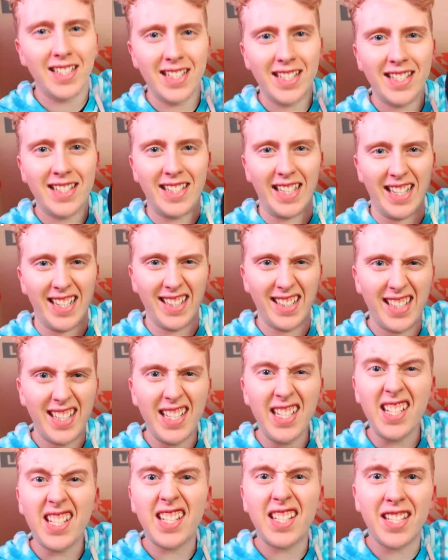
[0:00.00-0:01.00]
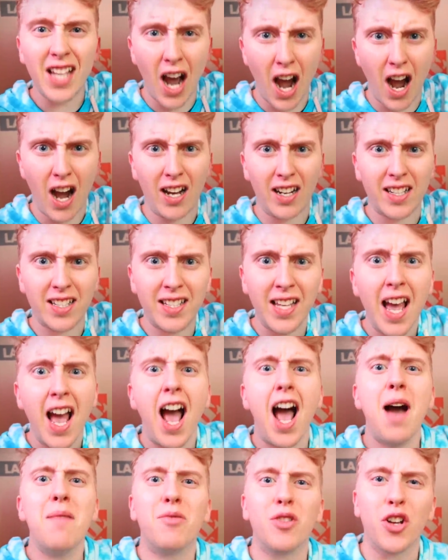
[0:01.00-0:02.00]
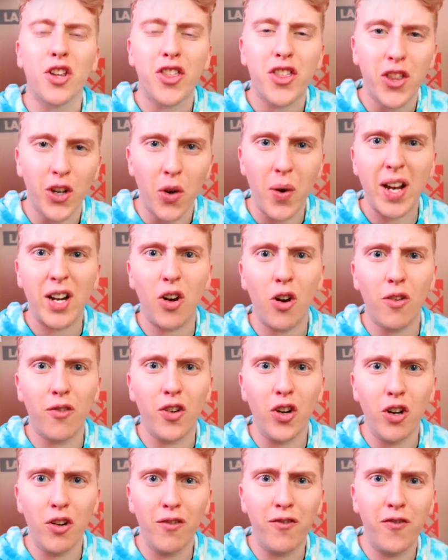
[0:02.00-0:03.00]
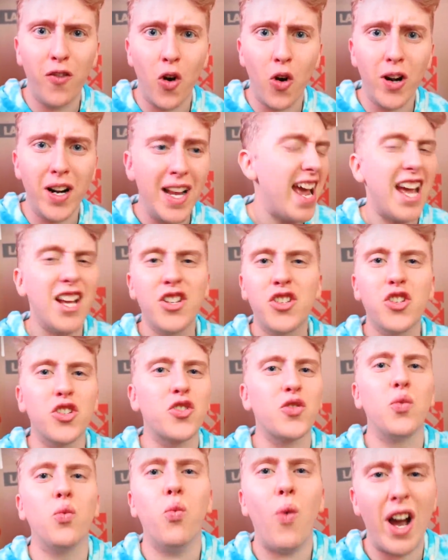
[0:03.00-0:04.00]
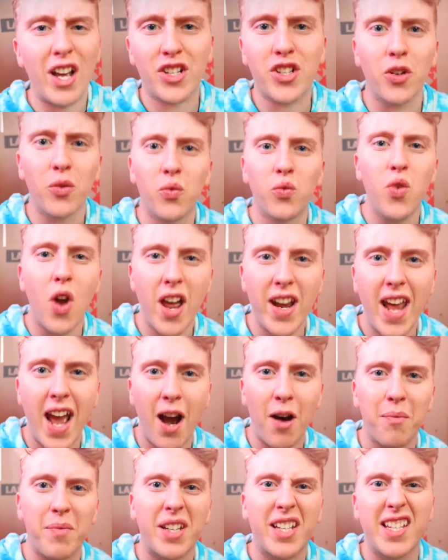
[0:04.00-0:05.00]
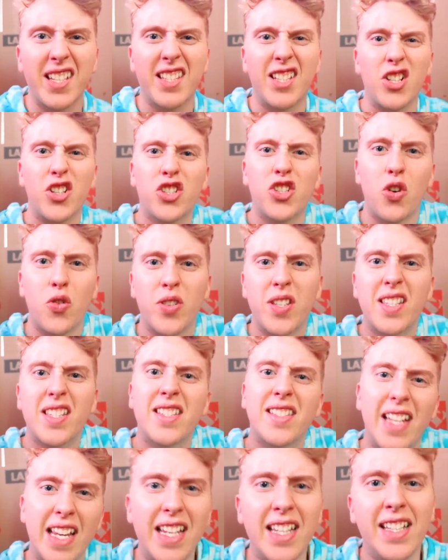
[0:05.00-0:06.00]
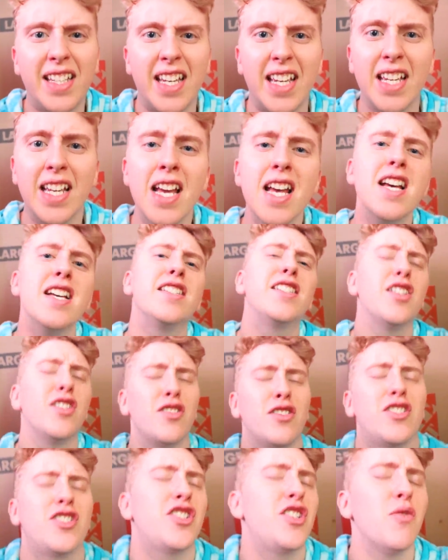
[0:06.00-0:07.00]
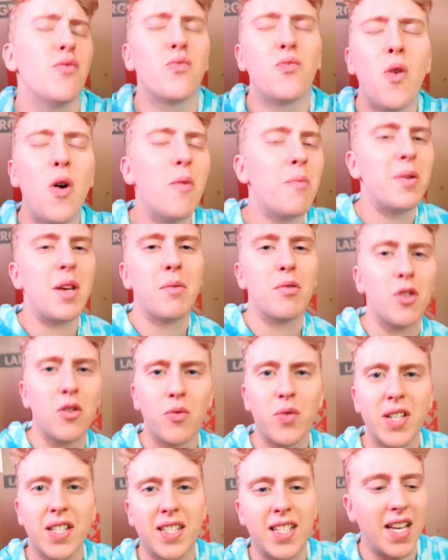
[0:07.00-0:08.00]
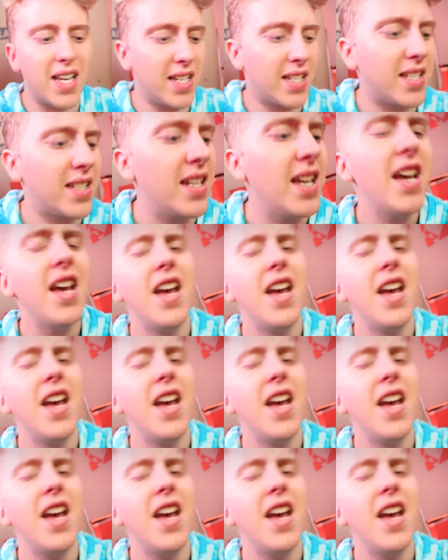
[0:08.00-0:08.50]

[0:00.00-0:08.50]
Stinky socks. I'm gonna throw it over her fort and just watch her run out because they're so stinky that she won't be able to resist.